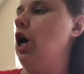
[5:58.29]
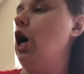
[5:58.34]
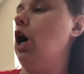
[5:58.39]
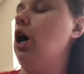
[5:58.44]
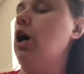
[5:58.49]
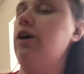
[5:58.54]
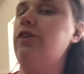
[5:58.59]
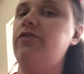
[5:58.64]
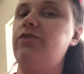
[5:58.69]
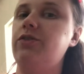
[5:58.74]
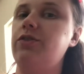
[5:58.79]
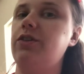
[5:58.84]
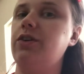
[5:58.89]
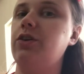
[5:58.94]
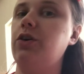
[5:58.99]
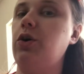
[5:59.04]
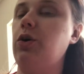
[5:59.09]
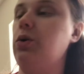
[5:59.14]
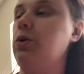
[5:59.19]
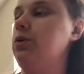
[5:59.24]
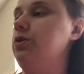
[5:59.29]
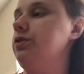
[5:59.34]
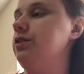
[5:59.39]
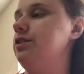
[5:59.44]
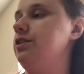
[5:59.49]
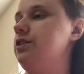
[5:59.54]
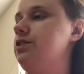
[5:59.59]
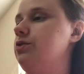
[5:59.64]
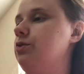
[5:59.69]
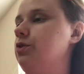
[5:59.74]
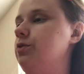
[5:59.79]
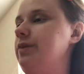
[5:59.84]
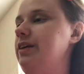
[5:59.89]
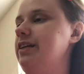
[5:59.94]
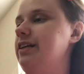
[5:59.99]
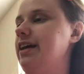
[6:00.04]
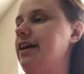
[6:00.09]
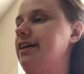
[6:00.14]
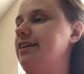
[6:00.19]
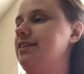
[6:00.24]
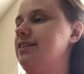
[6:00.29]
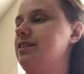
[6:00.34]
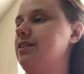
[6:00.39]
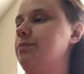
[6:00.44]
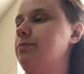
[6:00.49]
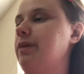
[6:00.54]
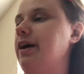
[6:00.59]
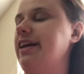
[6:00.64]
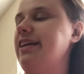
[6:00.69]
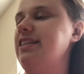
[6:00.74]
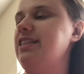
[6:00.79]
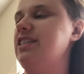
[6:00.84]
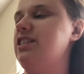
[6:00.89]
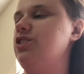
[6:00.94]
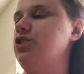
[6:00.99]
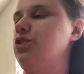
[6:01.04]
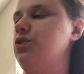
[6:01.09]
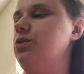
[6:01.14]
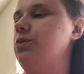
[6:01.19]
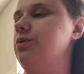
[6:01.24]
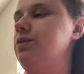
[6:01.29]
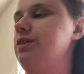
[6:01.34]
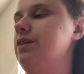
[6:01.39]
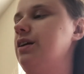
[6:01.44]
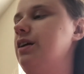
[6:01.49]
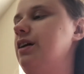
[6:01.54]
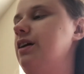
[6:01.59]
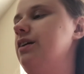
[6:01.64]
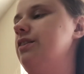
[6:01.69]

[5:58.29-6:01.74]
All through the cold and stormy days, the mice snoozed.